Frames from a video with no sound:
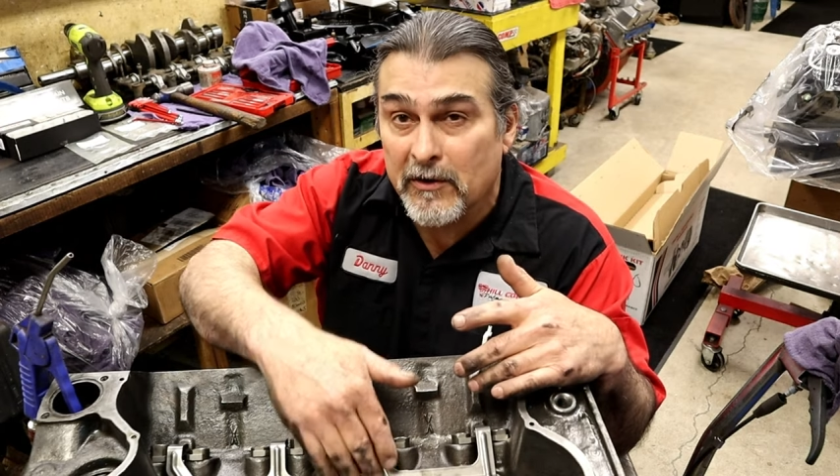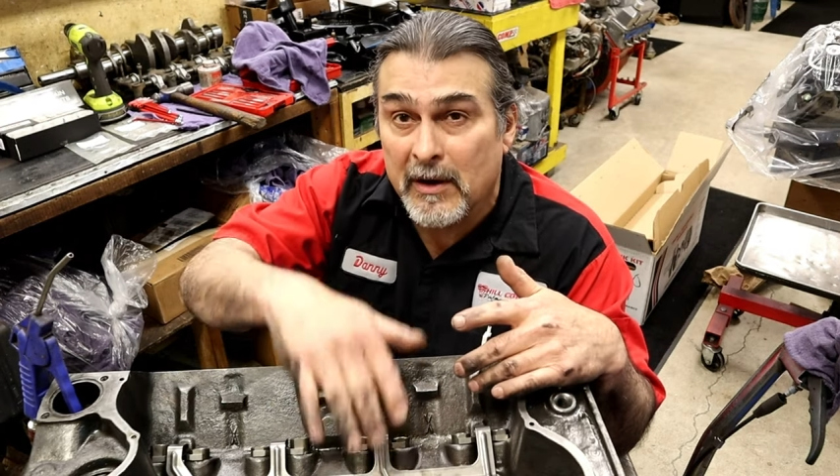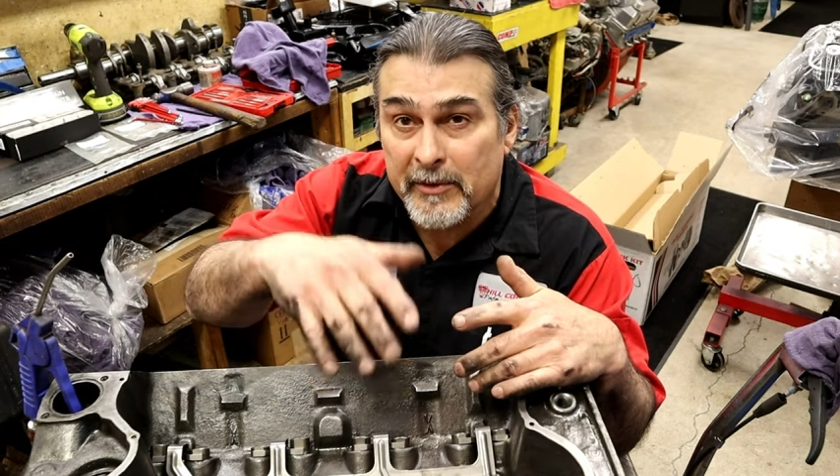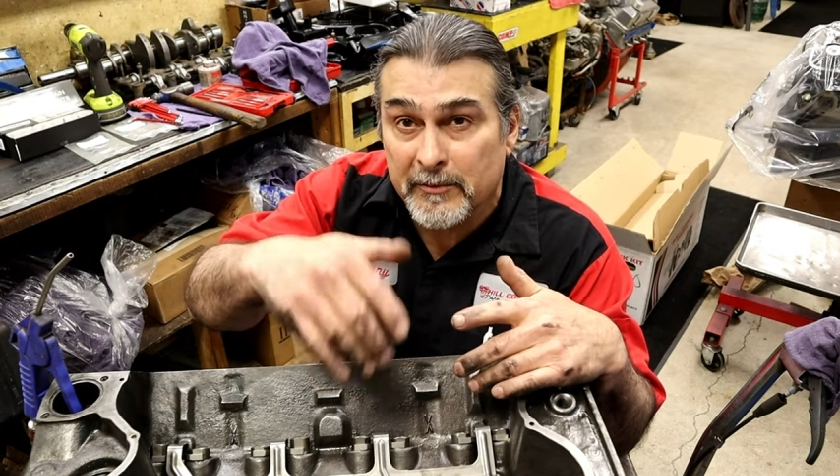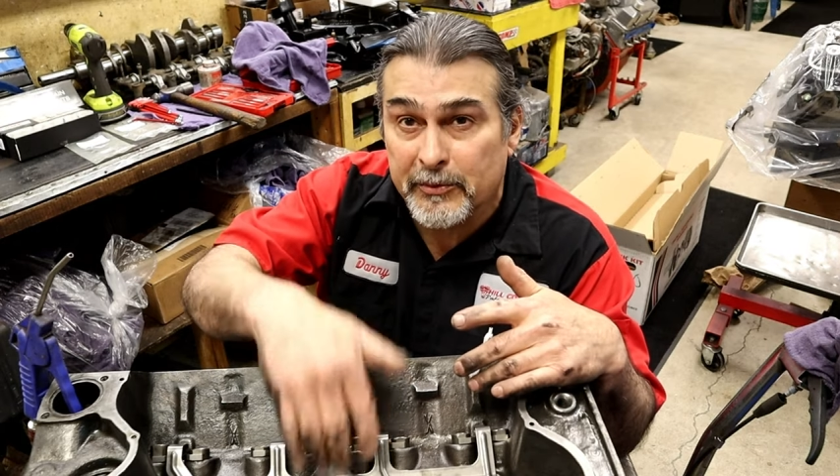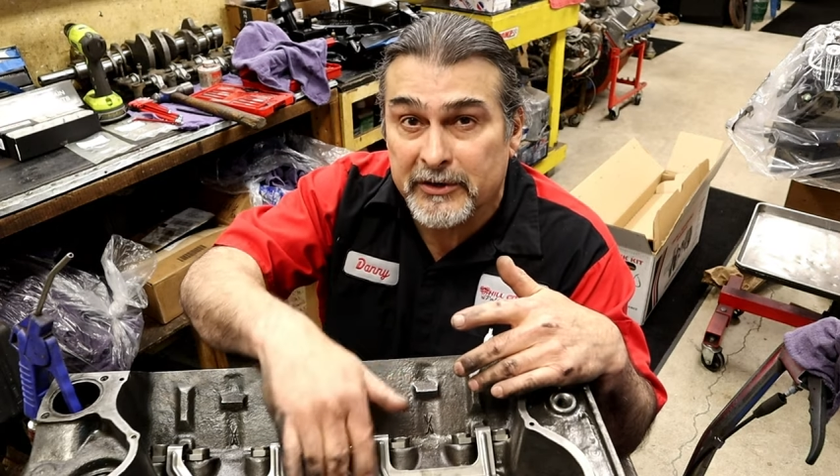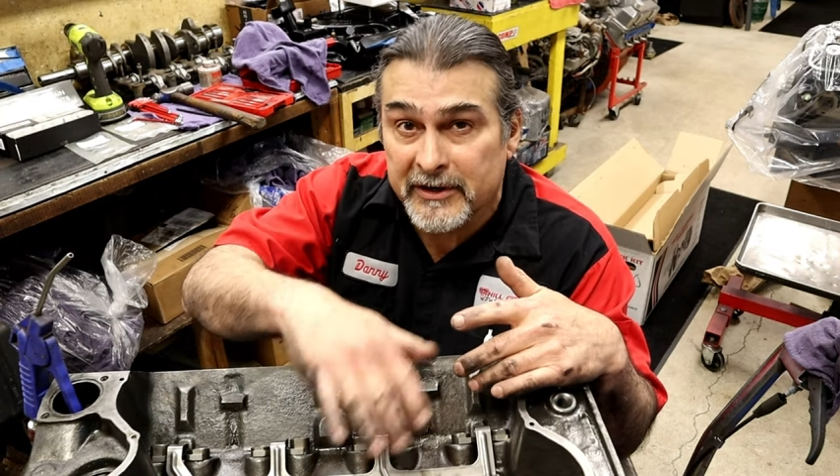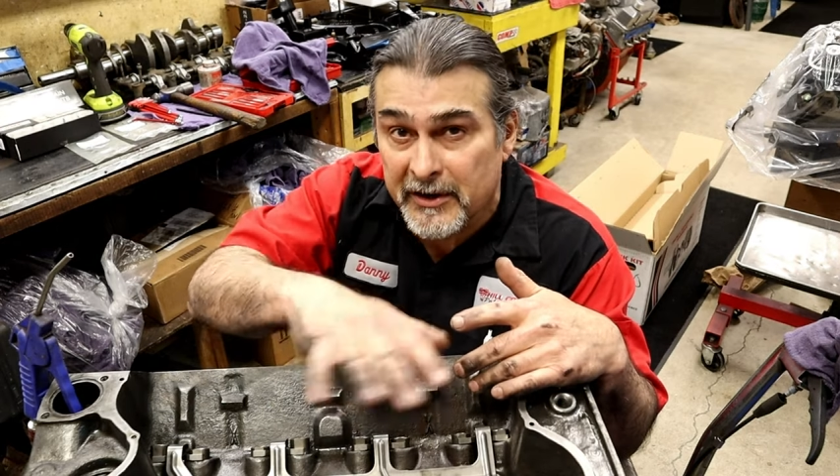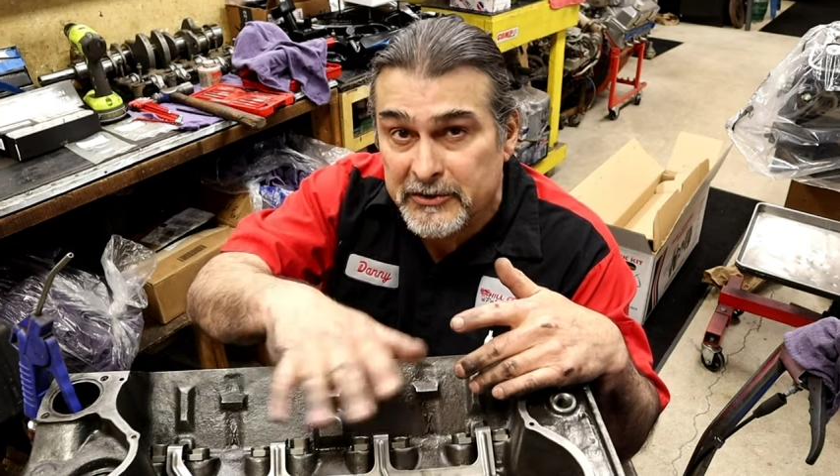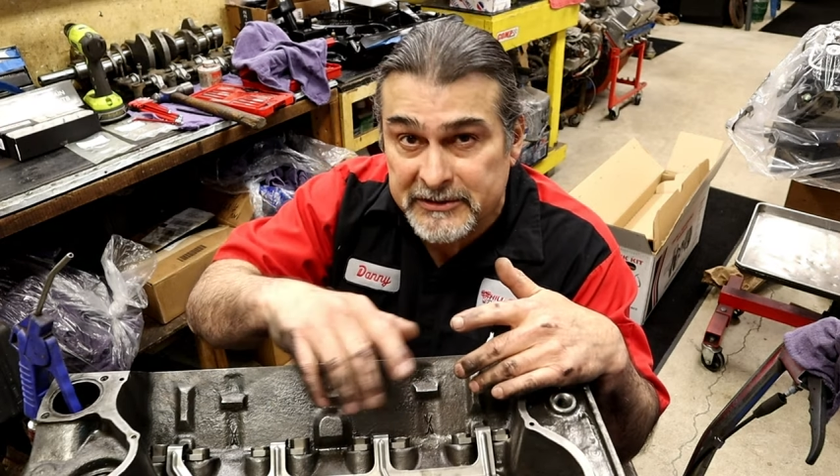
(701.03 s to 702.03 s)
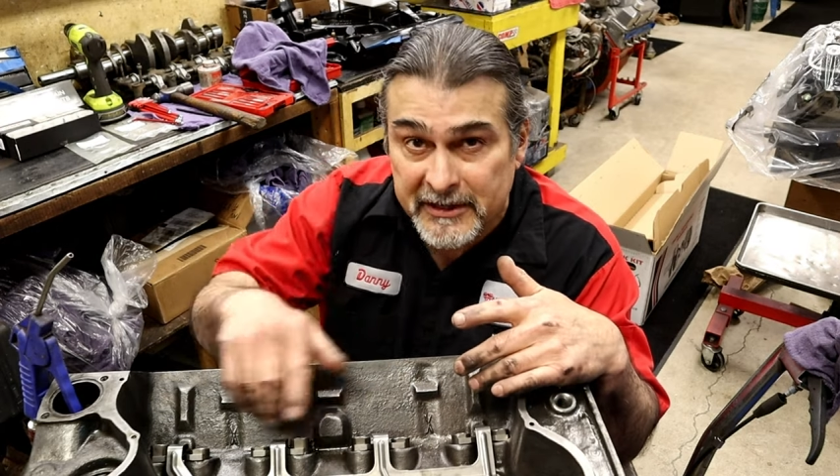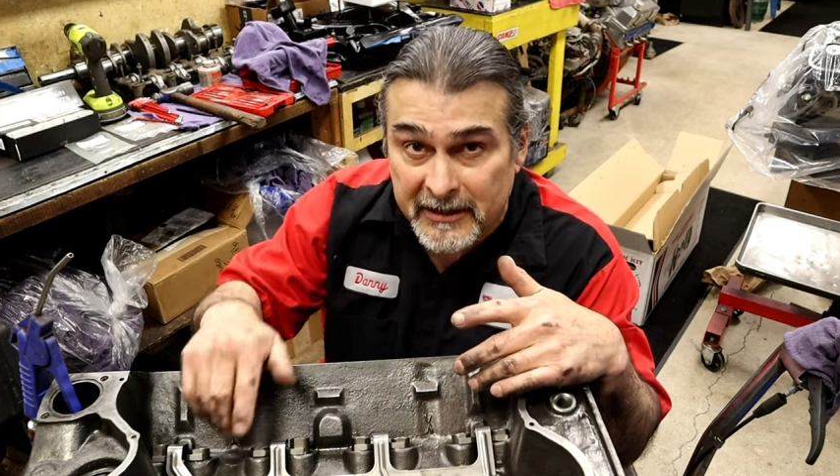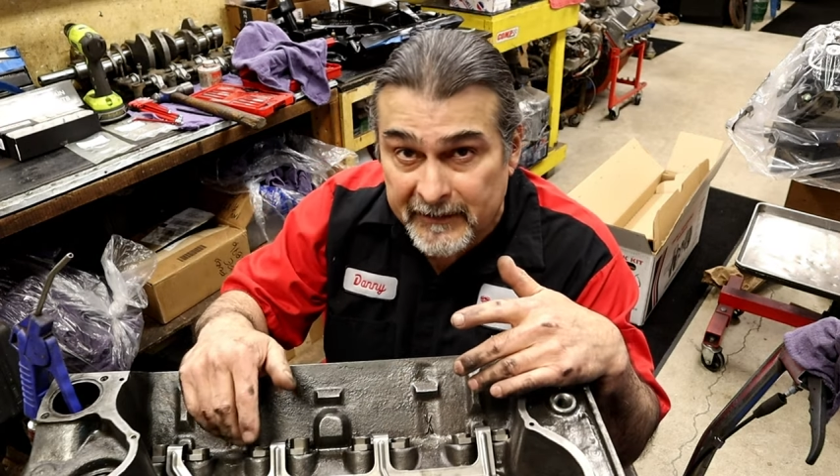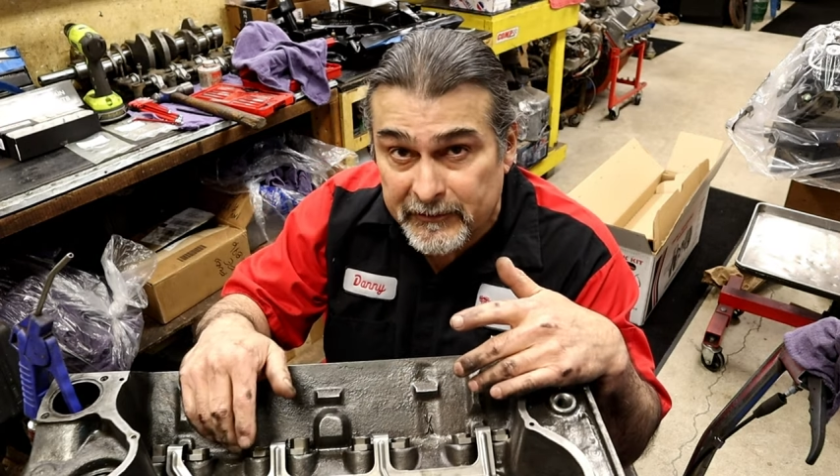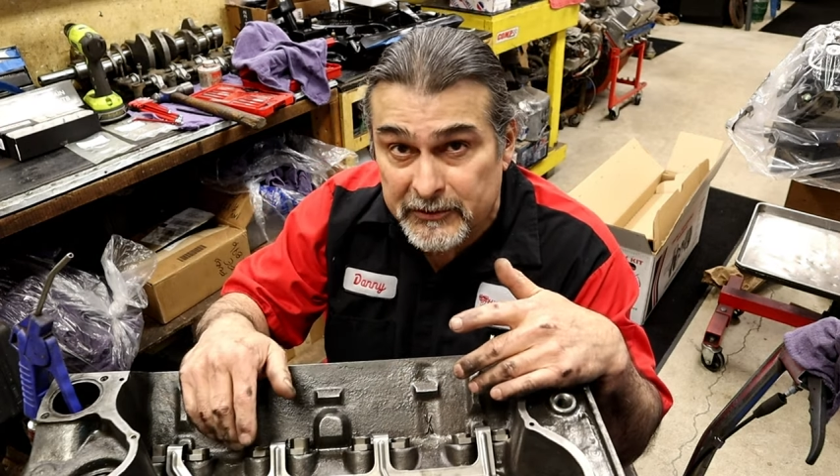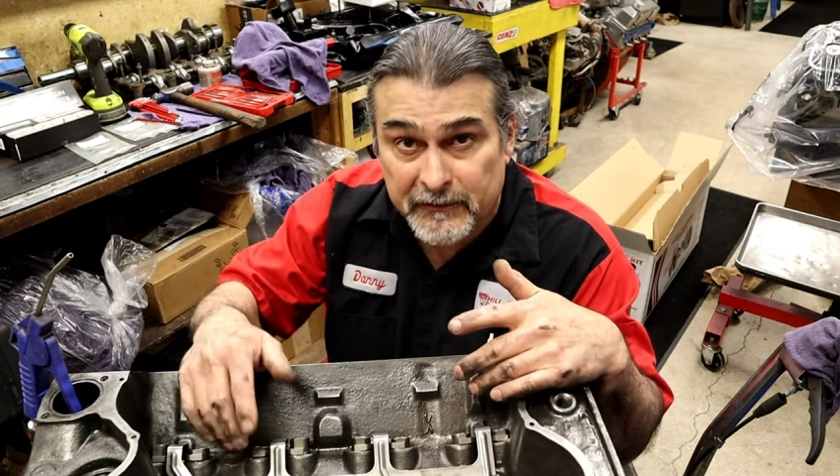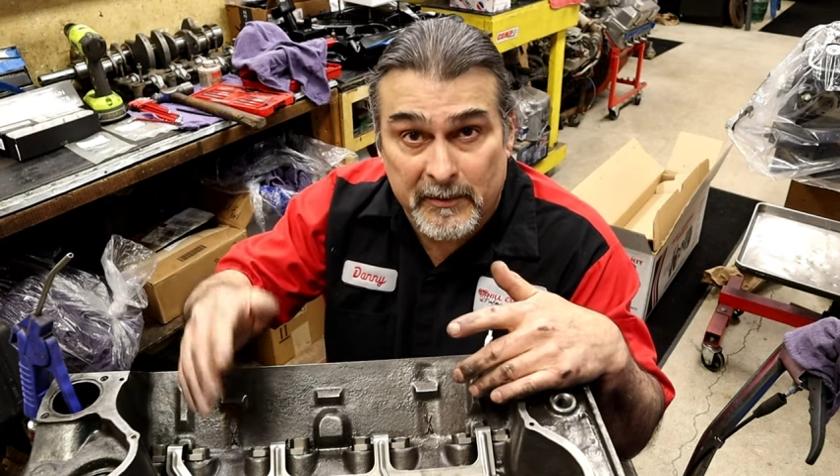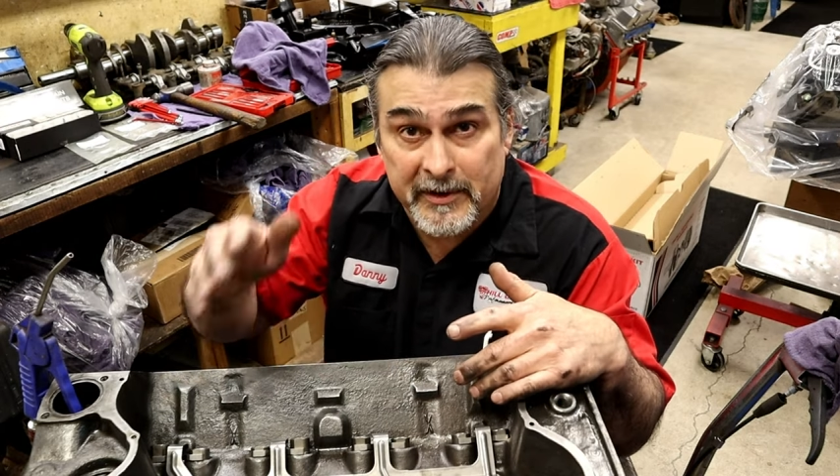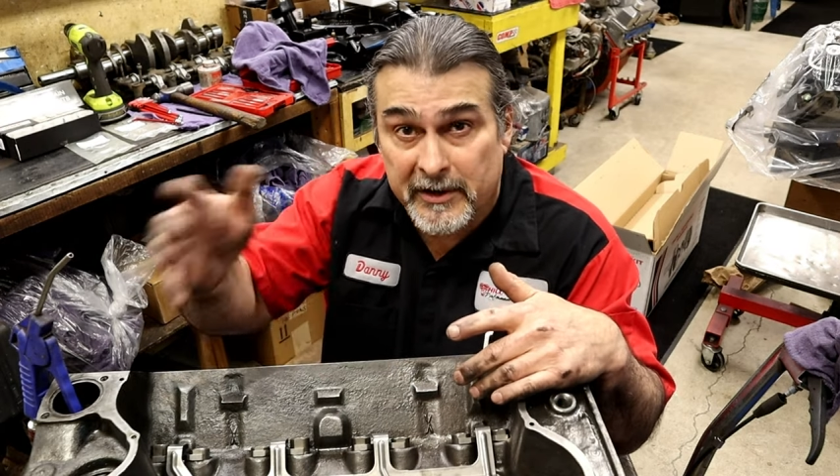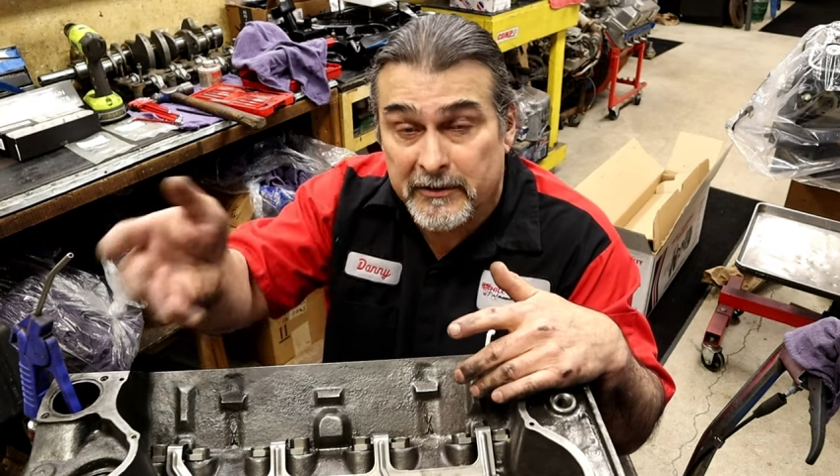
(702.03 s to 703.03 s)
I'm going to put another set of lifters
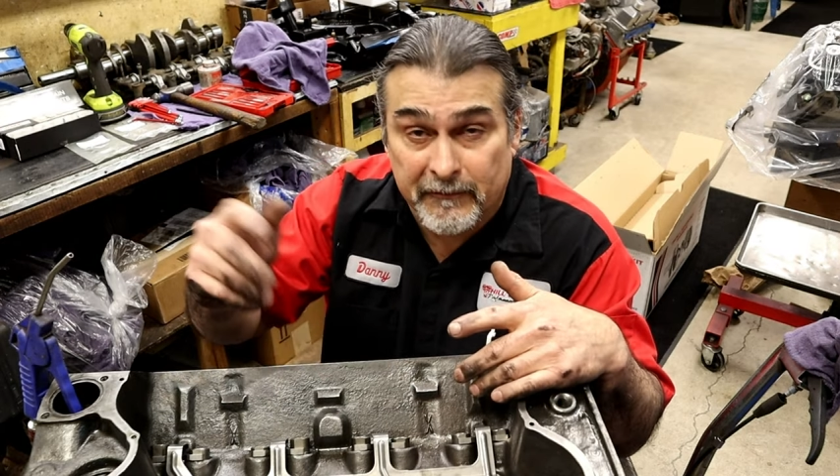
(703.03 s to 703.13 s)
from another,